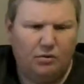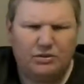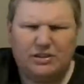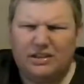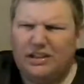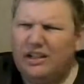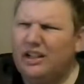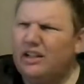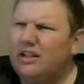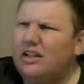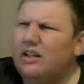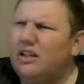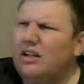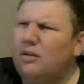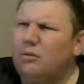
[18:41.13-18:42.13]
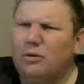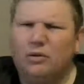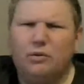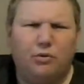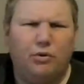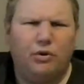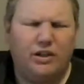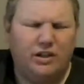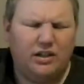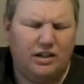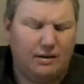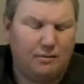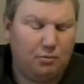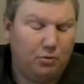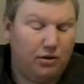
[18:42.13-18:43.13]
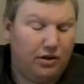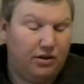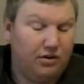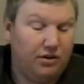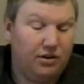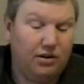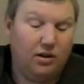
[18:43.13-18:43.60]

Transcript: which I think Rick Rude ended up with.